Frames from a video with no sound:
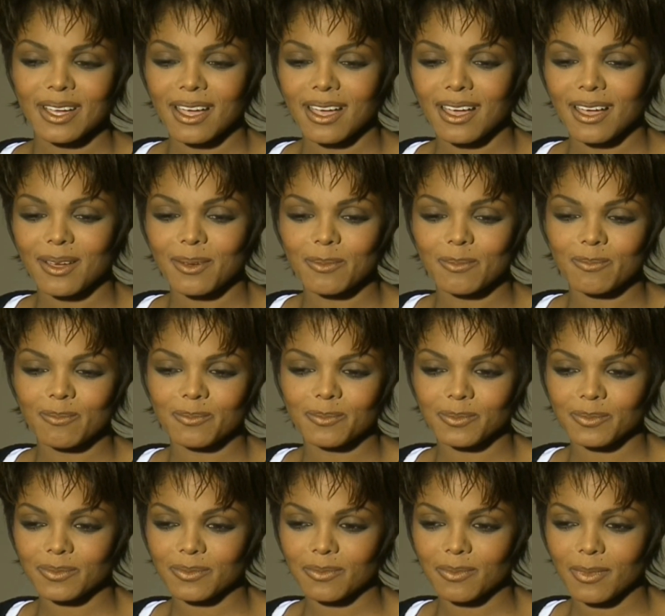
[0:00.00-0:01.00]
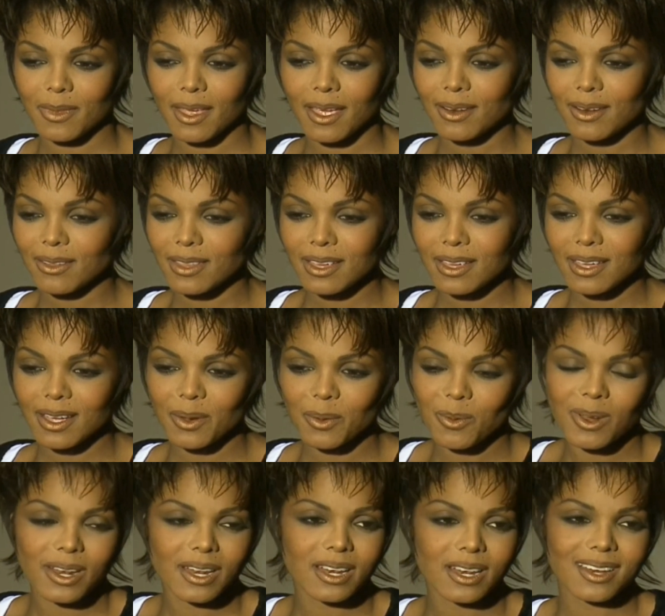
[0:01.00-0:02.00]
I don't think I
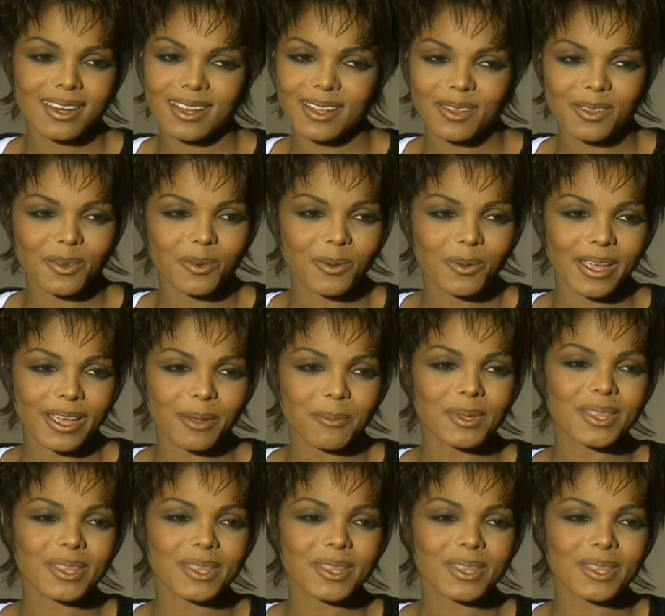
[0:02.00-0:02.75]
want it any other way.